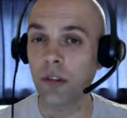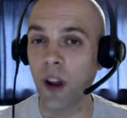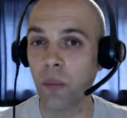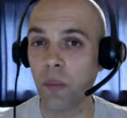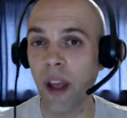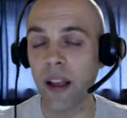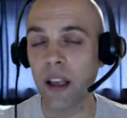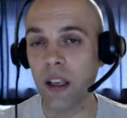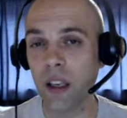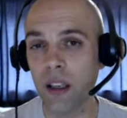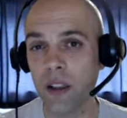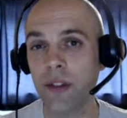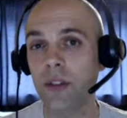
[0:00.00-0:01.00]
Rat Pack
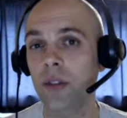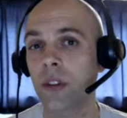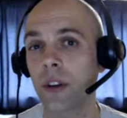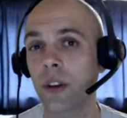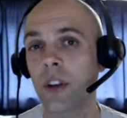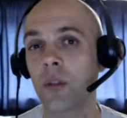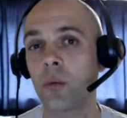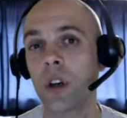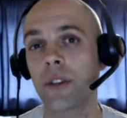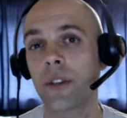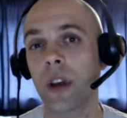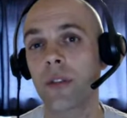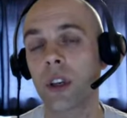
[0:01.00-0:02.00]
is, definitely
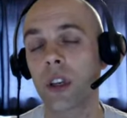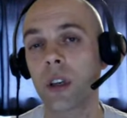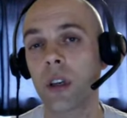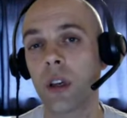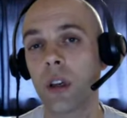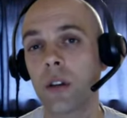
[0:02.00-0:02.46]
worth having a